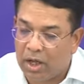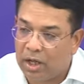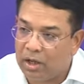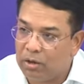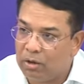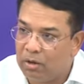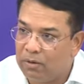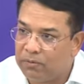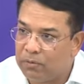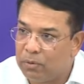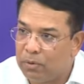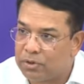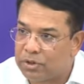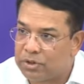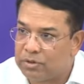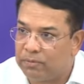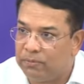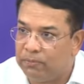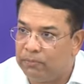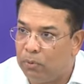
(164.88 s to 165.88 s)
And of
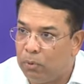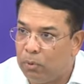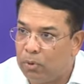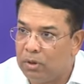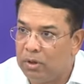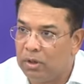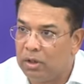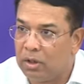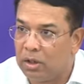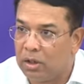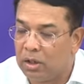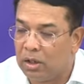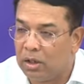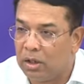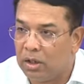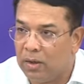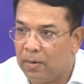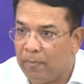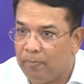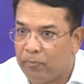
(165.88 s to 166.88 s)
course,
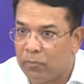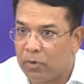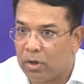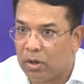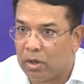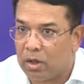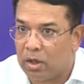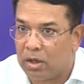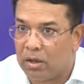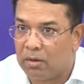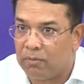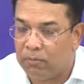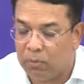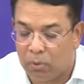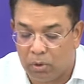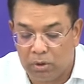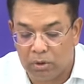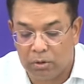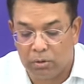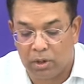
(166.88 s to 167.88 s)

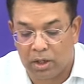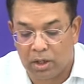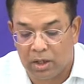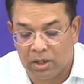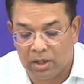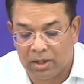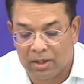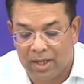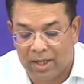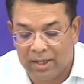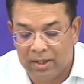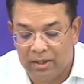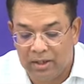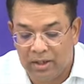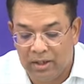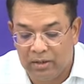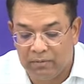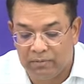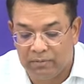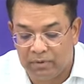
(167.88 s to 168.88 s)
phone dwara
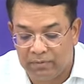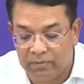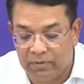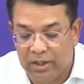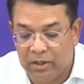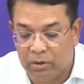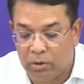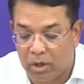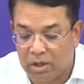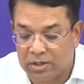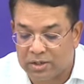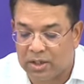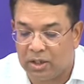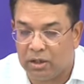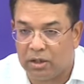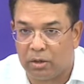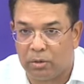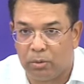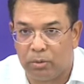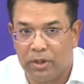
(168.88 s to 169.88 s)
1950 call
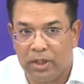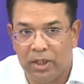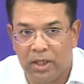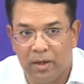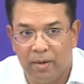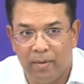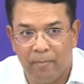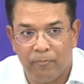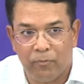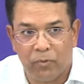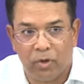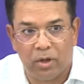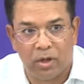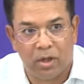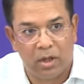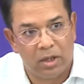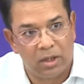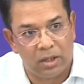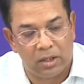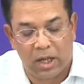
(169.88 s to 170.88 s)
center undi,
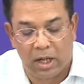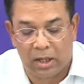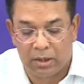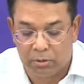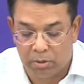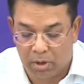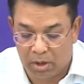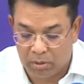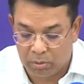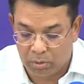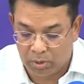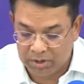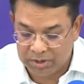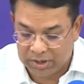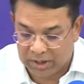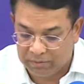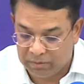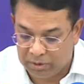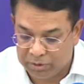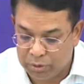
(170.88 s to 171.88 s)
Dan dwara kuda
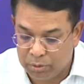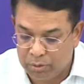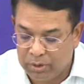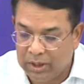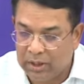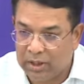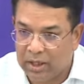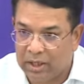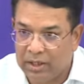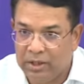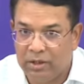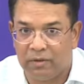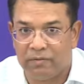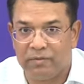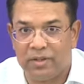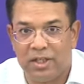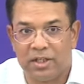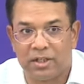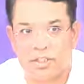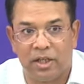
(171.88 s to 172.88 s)
Chevachu. In any of
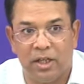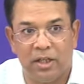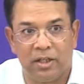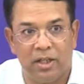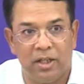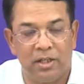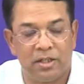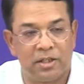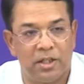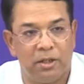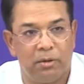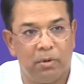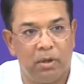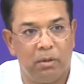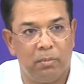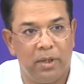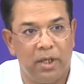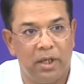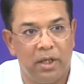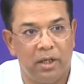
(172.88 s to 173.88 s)
these three things, it
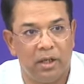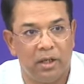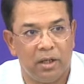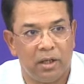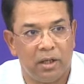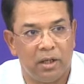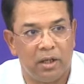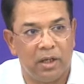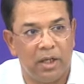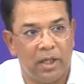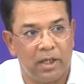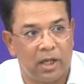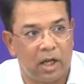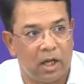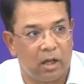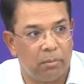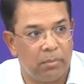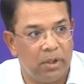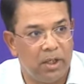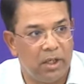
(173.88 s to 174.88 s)
will be it
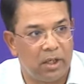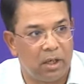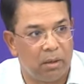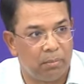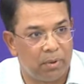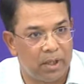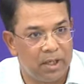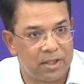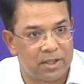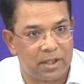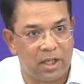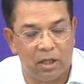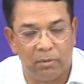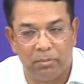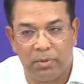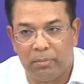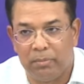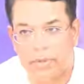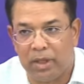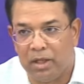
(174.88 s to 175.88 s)
can be complaints can
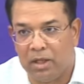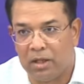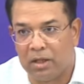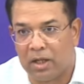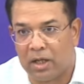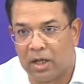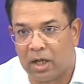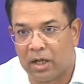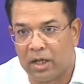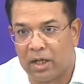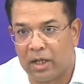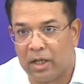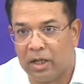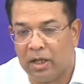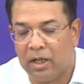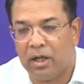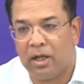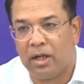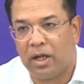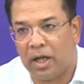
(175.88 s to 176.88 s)
be made regarding
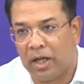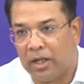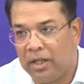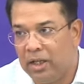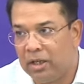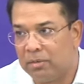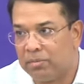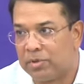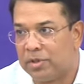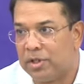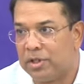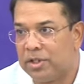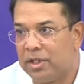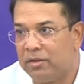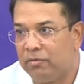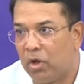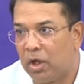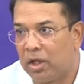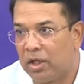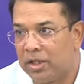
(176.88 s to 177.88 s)
any MCC
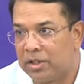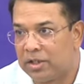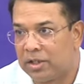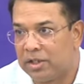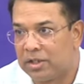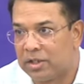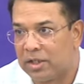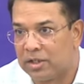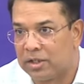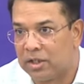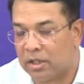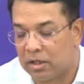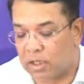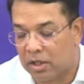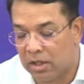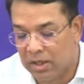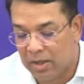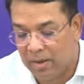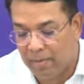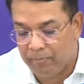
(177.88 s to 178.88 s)
violations etc
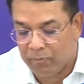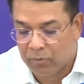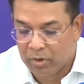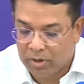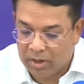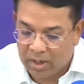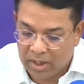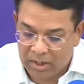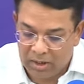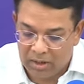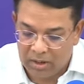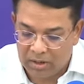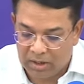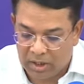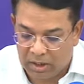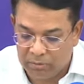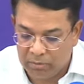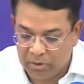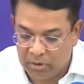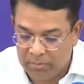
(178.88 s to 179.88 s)
and
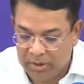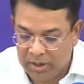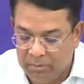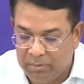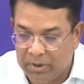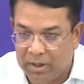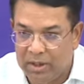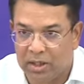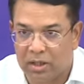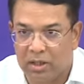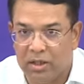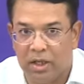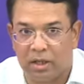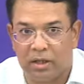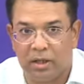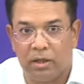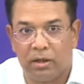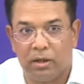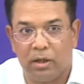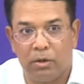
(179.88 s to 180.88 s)
that will immediately
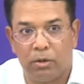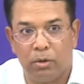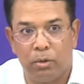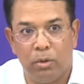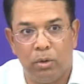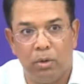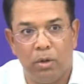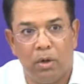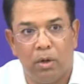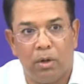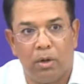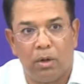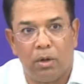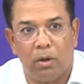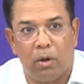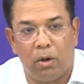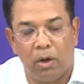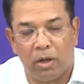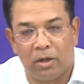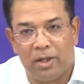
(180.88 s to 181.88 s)
attended to
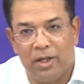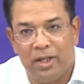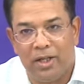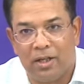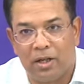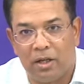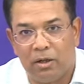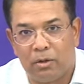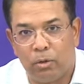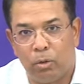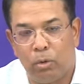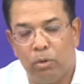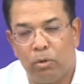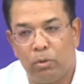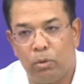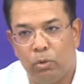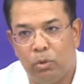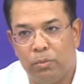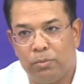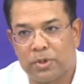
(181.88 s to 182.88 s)
already control
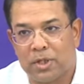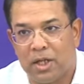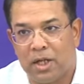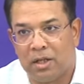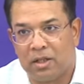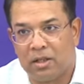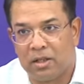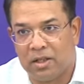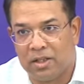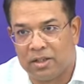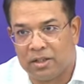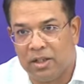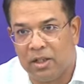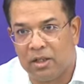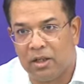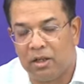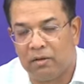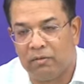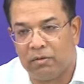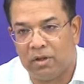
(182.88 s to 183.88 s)
rooms at the
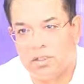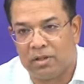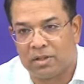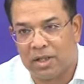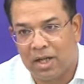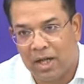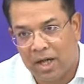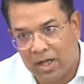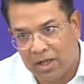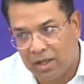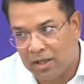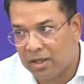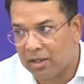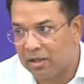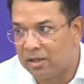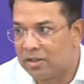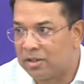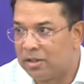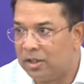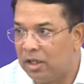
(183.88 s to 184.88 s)
district levels and at
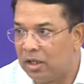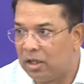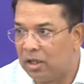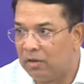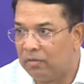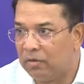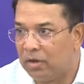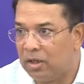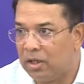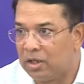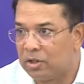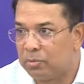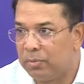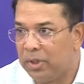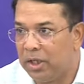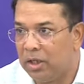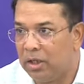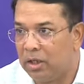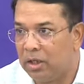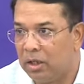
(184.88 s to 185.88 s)
the state level has
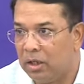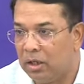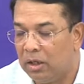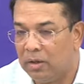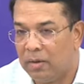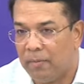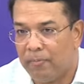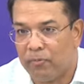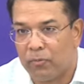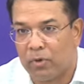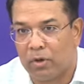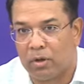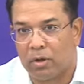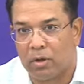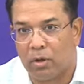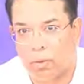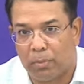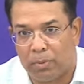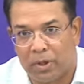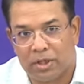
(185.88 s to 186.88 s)
been
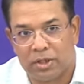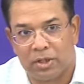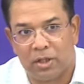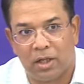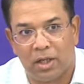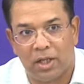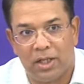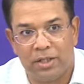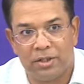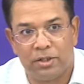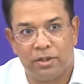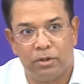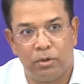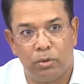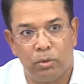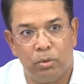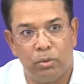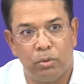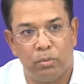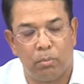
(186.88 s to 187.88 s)
operationalized
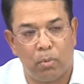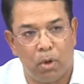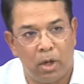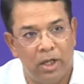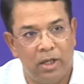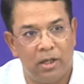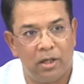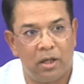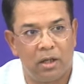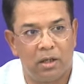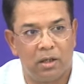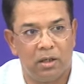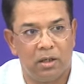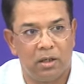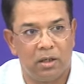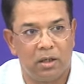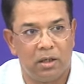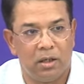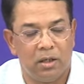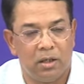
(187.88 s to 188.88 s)
to monitor
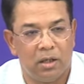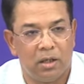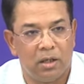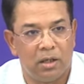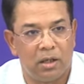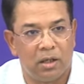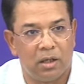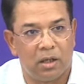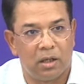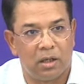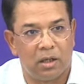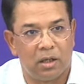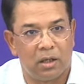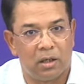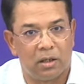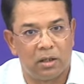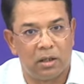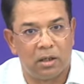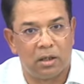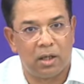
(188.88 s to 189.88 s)

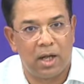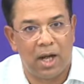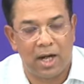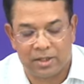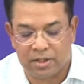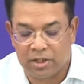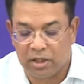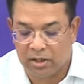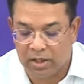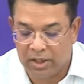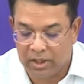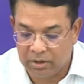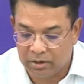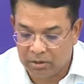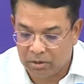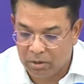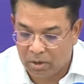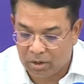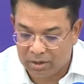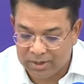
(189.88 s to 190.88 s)
the action
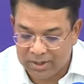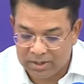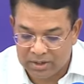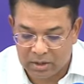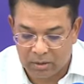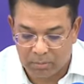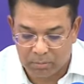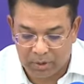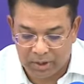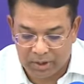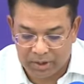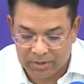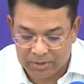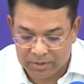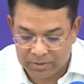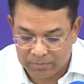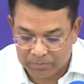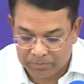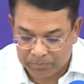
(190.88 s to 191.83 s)
taken on all these complaints